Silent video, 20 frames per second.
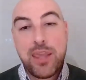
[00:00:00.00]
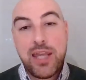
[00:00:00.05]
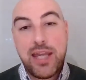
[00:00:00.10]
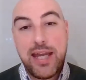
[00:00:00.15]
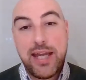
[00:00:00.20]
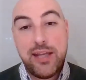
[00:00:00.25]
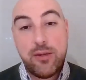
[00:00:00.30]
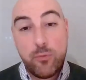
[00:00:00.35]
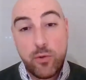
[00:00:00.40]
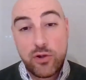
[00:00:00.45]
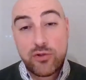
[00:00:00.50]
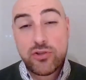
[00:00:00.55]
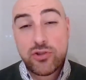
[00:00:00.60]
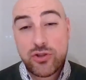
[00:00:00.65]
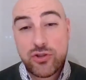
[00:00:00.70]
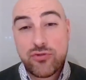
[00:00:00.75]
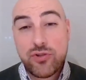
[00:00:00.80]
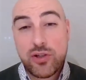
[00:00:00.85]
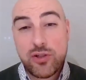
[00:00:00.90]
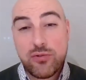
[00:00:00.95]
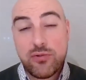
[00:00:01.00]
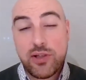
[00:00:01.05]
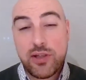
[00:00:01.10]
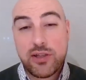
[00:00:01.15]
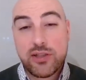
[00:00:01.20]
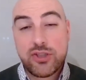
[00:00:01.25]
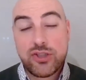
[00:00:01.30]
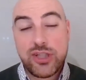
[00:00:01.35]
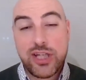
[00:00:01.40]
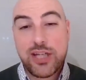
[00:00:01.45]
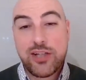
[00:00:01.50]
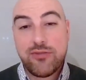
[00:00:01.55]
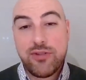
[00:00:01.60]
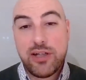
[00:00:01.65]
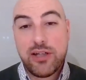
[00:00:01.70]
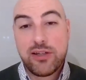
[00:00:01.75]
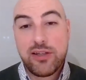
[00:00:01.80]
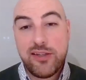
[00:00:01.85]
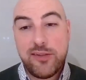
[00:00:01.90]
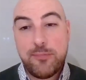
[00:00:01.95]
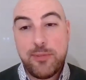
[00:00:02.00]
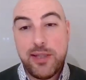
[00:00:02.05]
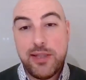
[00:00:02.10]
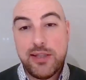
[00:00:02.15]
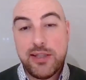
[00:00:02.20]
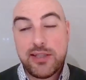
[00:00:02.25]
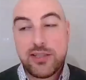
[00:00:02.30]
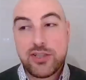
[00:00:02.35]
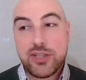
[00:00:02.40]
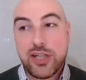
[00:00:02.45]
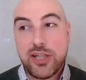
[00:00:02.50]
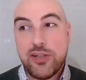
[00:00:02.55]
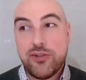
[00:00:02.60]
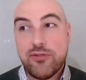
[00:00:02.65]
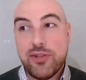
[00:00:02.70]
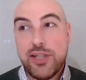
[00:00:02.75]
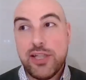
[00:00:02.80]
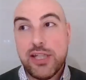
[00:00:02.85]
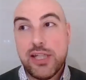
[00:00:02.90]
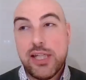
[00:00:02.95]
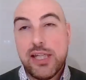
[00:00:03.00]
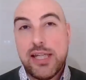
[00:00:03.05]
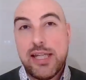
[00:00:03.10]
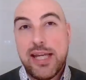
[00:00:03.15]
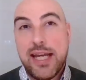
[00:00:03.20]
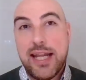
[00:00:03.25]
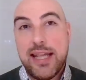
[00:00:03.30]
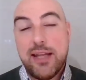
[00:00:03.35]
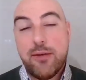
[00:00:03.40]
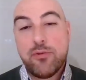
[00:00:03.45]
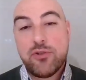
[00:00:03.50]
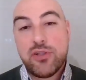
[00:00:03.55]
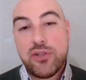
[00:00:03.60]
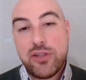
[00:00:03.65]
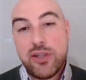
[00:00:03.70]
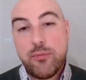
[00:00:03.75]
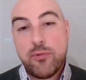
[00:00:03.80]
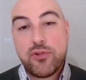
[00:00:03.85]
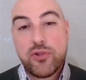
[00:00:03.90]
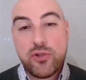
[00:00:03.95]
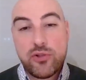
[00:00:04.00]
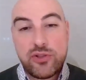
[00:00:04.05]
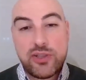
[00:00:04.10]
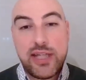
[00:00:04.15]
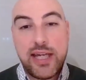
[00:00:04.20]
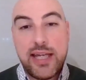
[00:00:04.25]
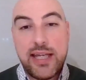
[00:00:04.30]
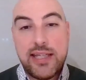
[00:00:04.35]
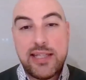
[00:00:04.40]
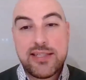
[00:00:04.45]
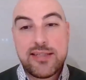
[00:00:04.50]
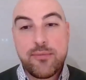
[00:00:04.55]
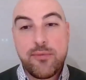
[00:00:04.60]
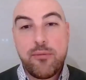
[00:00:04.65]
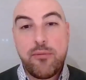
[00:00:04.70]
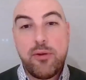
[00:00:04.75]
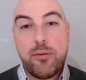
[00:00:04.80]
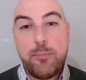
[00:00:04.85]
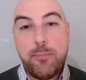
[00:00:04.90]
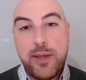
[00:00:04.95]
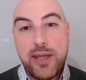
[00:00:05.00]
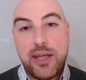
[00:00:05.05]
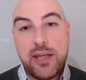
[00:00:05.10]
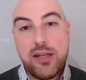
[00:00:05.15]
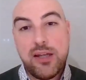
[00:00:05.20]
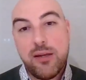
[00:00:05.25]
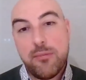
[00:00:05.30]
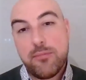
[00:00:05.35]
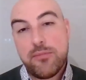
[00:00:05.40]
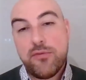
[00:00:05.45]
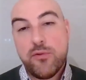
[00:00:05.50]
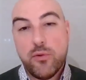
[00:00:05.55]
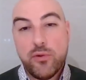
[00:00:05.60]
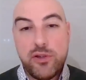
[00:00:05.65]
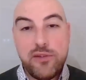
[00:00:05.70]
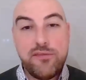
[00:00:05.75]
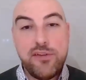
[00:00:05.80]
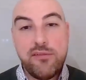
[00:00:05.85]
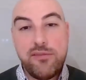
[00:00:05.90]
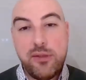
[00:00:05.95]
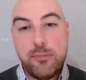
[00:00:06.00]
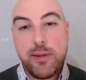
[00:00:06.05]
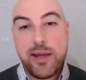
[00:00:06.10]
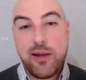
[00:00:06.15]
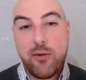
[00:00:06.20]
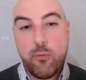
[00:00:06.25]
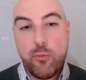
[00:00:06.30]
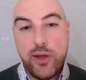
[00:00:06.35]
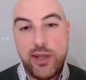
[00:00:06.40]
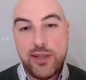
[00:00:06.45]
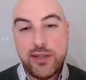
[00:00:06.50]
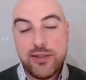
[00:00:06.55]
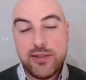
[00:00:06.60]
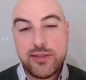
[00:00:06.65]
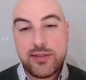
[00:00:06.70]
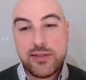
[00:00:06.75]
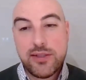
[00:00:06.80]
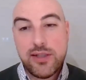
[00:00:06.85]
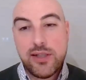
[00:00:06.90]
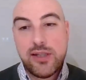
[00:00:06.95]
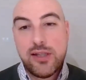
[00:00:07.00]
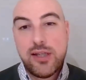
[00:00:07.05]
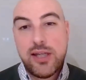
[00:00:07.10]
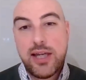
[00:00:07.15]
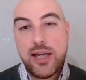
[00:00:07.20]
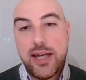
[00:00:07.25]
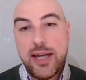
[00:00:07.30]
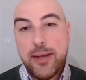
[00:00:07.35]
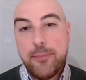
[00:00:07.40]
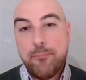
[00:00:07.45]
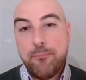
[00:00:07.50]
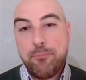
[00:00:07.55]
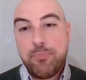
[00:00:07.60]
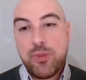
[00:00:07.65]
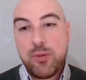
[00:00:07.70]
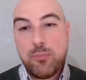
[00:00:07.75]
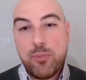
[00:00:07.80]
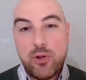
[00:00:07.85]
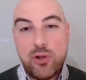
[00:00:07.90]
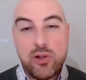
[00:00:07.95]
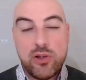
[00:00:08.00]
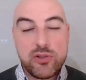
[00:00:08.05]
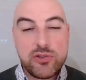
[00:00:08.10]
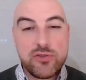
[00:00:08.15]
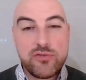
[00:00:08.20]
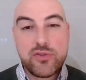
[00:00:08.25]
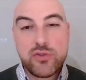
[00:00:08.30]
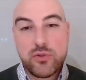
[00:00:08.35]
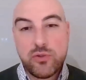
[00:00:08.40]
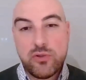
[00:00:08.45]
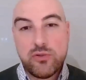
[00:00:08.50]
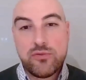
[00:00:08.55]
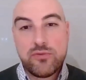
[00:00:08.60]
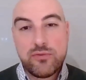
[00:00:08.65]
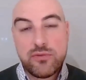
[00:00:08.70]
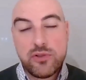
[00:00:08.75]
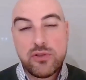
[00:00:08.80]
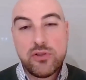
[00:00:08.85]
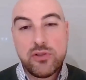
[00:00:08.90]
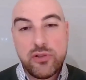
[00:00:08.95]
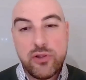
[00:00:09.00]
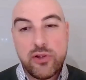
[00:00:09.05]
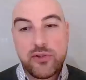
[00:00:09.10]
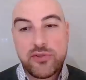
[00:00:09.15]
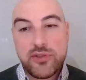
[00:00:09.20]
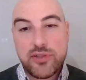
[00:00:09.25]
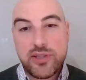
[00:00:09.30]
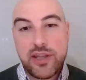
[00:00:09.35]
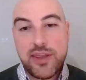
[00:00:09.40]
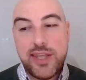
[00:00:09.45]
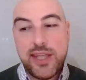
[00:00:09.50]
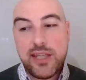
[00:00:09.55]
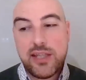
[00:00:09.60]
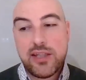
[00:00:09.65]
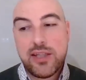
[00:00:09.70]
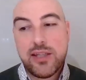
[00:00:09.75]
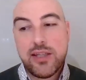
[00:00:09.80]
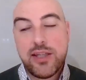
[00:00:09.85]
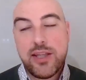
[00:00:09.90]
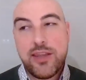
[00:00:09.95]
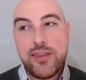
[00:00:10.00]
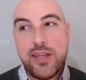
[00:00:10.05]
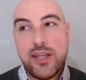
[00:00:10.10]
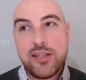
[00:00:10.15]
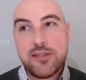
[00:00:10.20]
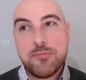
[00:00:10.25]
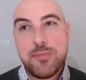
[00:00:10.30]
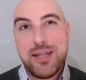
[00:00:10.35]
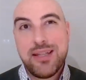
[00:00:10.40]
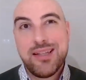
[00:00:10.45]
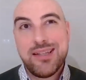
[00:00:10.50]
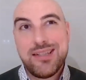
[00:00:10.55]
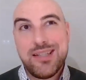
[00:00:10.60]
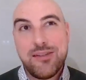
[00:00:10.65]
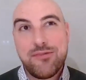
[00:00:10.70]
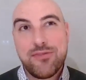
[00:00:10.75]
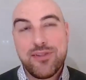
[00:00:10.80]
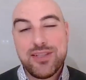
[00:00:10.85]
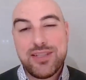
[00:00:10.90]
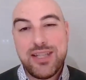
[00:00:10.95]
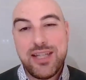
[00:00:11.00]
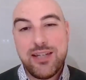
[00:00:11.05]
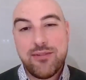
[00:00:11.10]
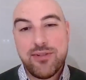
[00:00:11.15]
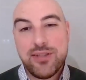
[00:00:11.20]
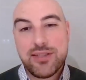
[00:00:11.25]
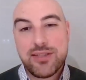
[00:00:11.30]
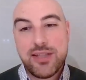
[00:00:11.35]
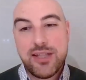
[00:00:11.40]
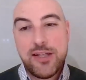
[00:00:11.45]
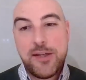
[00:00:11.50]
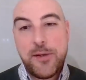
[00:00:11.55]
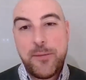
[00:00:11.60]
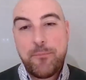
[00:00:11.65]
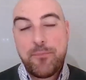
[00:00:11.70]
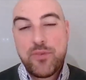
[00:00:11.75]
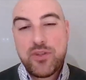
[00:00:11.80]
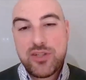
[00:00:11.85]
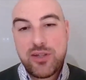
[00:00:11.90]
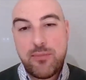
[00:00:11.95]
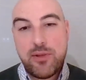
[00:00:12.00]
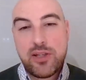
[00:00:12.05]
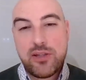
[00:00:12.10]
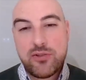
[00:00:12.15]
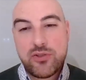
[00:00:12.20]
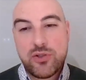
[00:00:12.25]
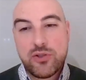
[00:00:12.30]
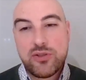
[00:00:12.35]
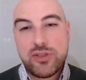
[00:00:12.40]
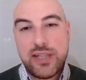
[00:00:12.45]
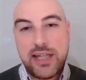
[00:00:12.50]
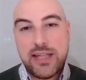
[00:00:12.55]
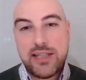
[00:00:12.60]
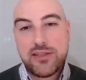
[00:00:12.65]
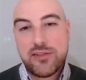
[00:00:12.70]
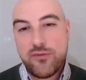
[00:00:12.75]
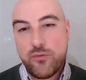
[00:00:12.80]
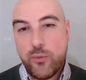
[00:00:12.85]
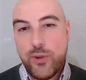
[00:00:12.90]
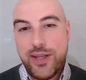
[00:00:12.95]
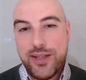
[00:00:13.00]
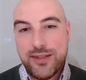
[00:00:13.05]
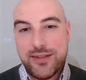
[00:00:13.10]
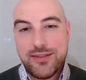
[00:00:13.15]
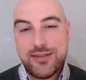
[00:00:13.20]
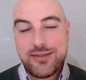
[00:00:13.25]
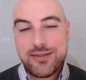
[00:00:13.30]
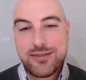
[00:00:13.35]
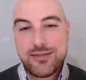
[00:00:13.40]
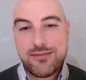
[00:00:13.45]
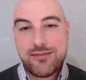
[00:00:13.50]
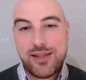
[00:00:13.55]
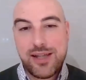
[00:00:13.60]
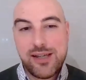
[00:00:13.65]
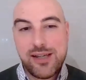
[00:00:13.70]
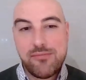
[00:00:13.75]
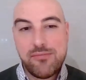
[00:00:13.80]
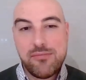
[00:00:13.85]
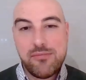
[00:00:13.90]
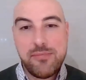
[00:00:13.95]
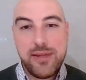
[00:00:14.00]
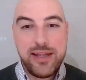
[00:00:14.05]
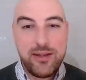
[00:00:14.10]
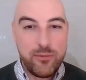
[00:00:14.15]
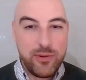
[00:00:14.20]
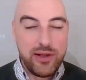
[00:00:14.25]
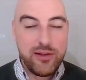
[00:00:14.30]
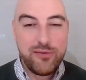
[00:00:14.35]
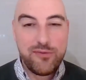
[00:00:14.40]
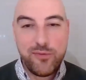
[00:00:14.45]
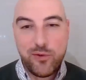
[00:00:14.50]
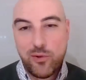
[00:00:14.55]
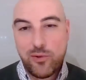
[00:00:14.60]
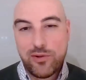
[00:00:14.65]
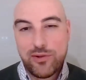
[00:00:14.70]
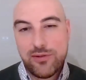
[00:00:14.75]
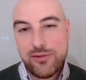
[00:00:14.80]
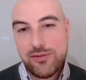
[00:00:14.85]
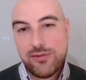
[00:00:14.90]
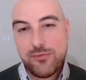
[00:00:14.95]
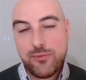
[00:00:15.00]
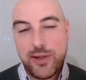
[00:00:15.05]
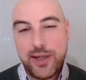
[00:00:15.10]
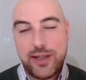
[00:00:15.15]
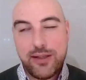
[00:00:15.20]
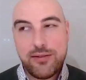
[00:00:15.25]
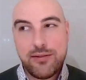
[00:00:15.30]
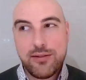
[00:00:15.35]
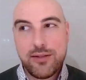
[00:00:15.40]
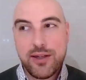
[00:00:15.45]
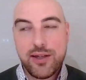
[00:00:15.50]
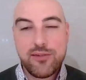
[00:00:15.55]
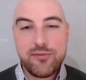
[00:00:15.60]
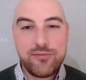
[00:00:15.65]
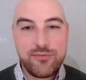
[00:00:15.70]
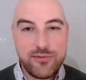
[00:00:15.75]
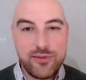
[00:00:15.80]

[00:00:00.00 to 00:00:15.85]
And it was a struggle last January, like it's been this January. And there was odd days where we were picking up £40-50 wins, but lots of sort of losses. I think the thing that's making the difference here is some of those odd days of wins may well have fallen when on